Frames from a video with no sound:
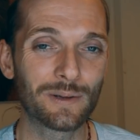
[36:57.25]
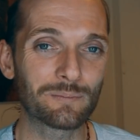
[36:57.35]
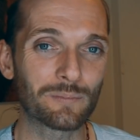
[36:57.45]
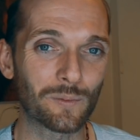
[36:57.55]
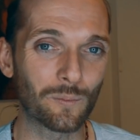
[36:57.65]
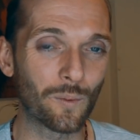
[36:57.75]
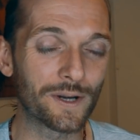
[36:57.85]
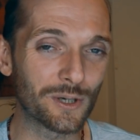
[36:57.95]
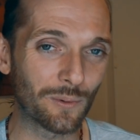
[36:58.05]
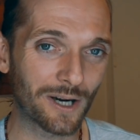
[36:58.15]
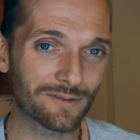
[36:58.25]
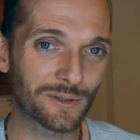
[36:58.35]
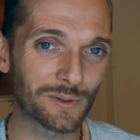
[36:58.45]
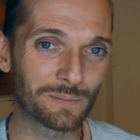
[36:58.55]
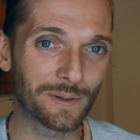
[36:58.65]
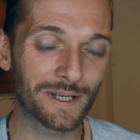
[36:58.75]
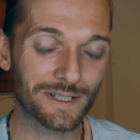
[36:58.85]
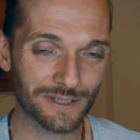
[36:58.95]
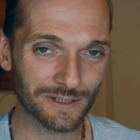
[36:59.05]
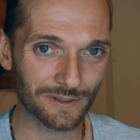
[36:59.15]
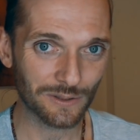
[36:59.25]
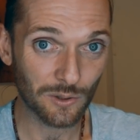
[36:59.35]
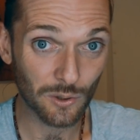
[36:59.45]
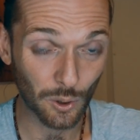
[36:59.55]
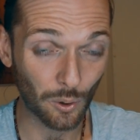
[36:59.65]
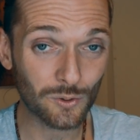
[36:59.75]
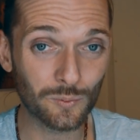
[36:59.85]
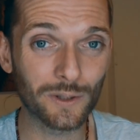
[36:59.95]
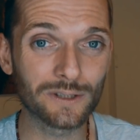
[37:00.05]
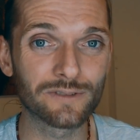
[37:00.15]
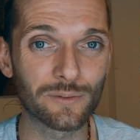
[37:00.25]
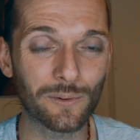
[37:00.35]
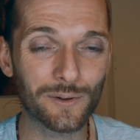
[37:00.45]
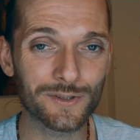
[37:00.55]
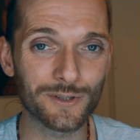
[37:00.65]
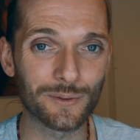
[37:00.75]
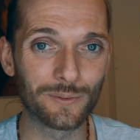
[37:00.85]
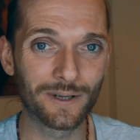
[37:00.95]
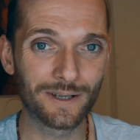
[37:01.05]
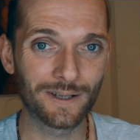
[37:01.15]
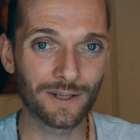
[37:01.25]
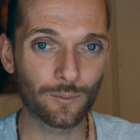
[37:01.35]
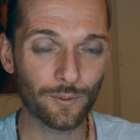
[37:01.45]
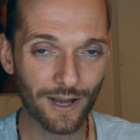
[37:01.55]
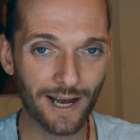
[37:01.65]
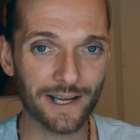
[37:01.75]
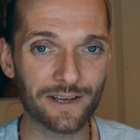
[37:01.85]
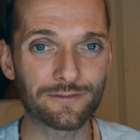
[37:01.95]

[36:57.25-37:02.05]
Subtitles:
but when you are a good person, God will reward you with higher